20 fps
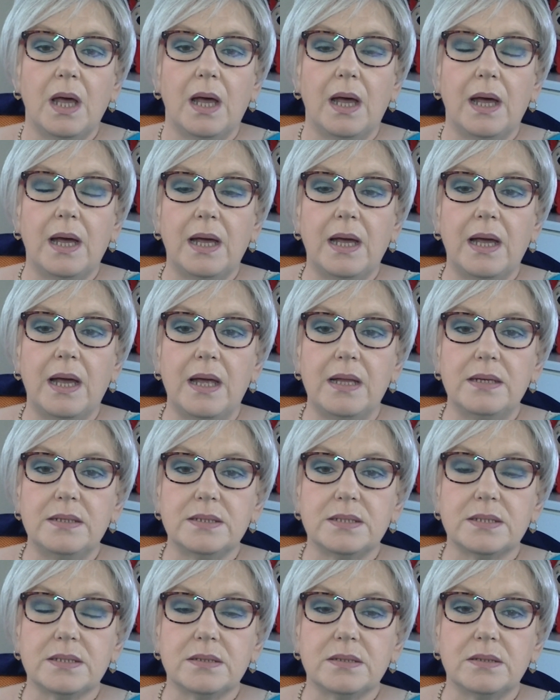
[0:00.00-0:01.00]

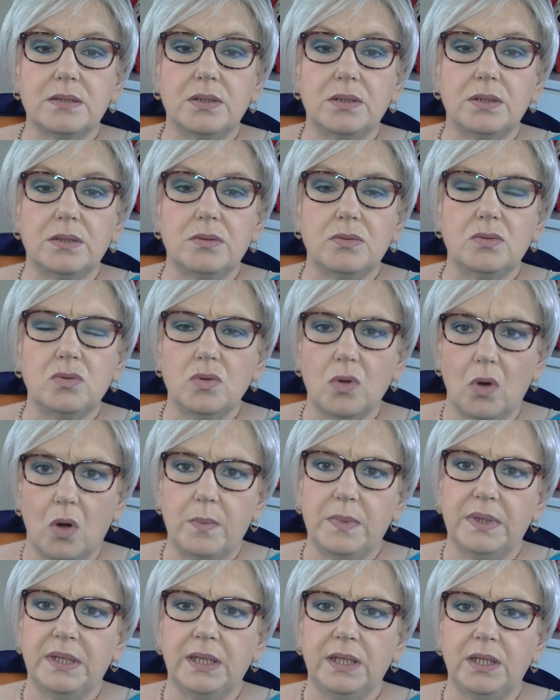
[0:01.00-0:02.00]
and
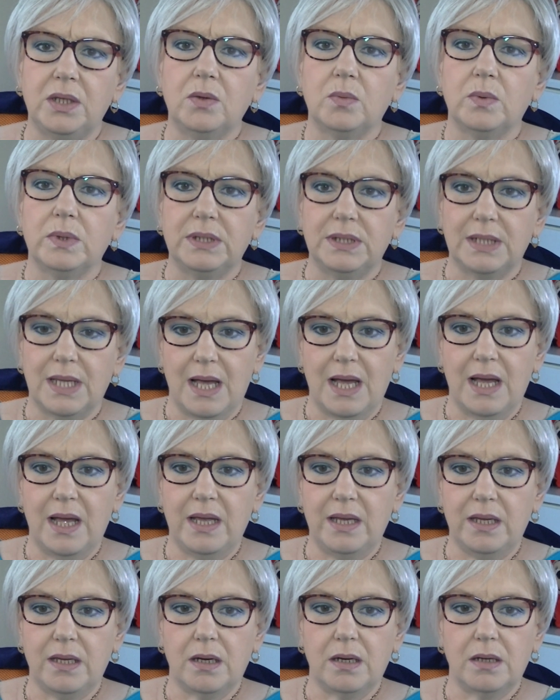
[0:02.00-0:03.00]
normally you will
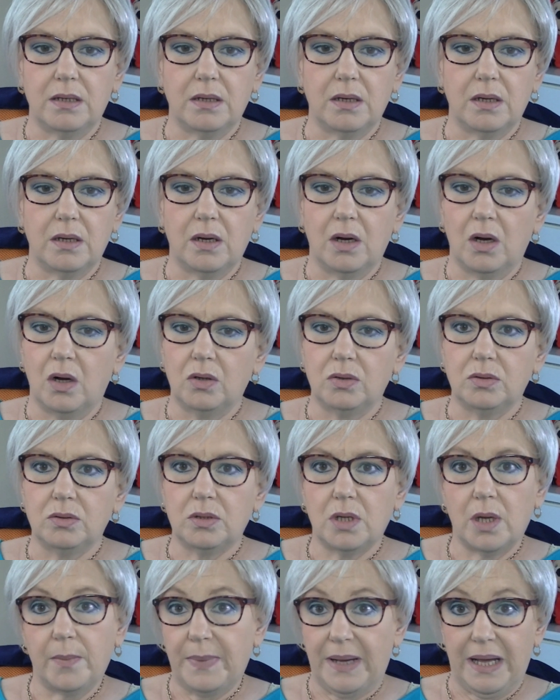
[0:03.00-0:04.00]
lie
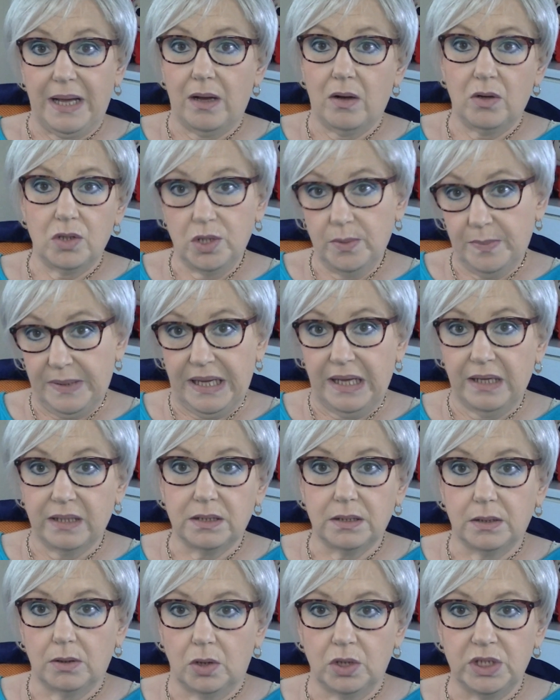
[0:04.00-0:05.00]
on your
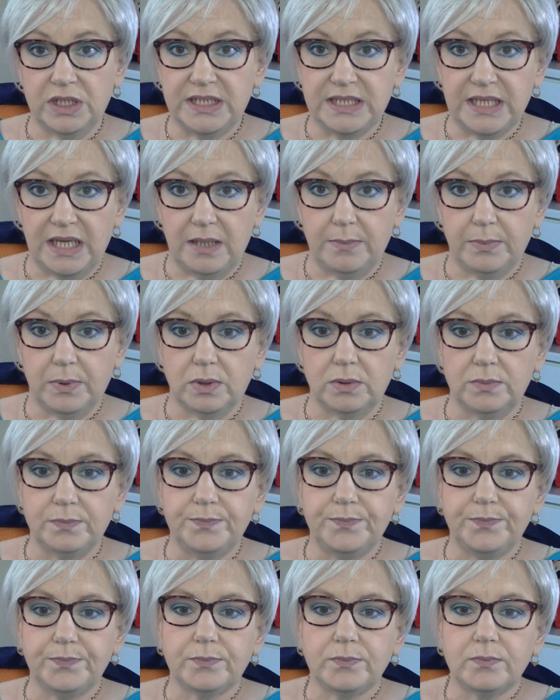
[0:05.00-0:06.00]
back on a table,
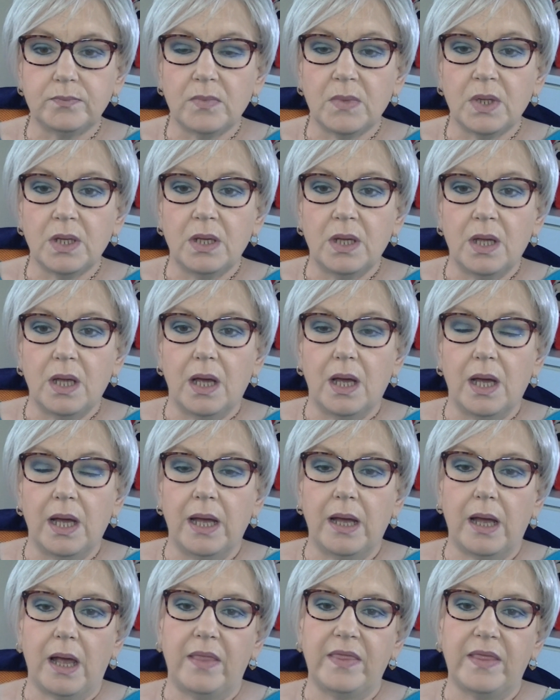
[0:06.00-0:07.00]

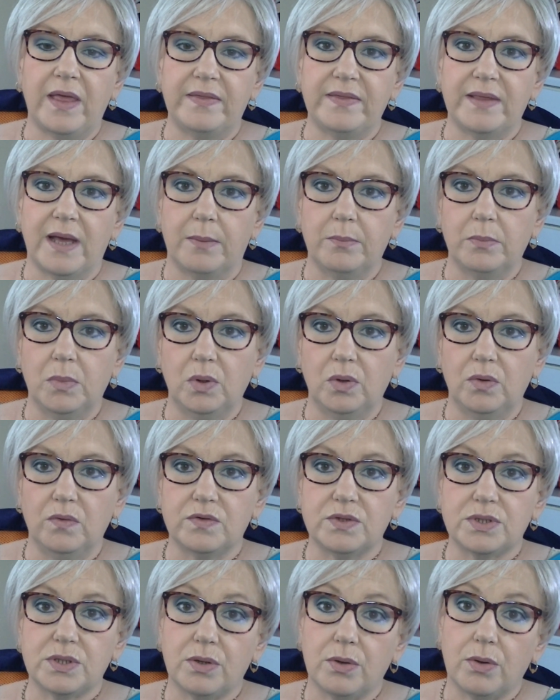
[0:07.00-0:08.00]
and then that
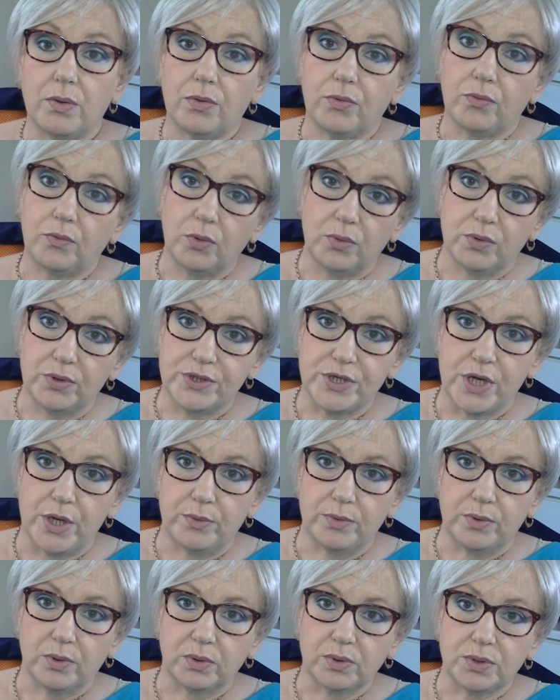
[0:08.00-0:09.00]
moves through the
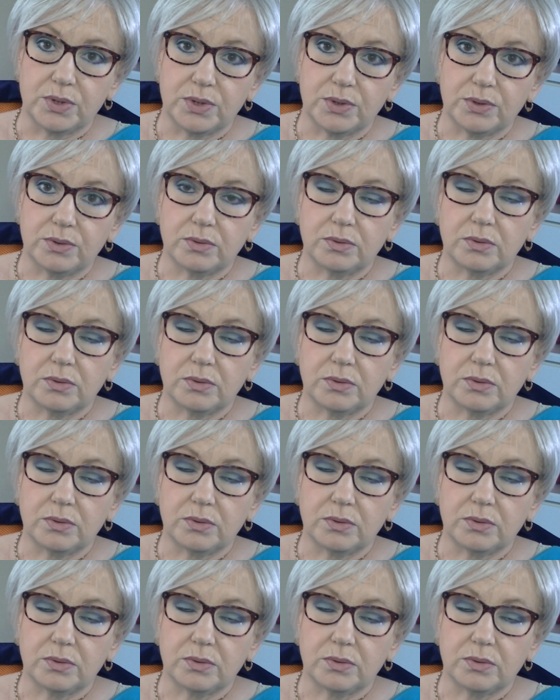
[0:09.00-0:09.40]
donut,